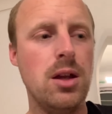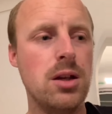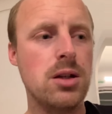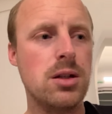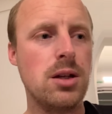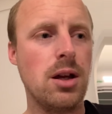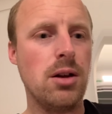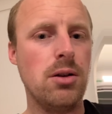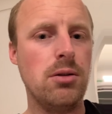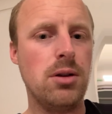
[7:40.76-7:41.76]

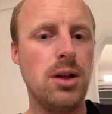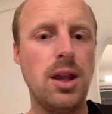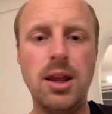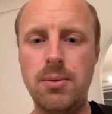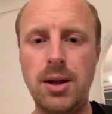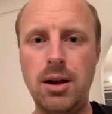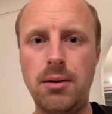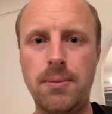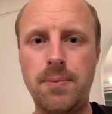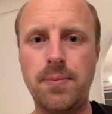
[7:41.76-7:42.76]
So there we go.
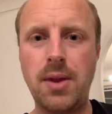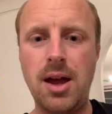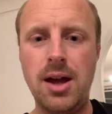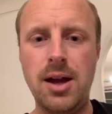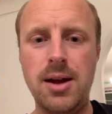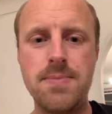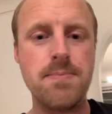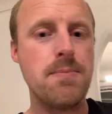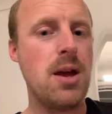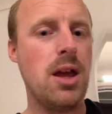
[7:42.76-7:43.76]
Um,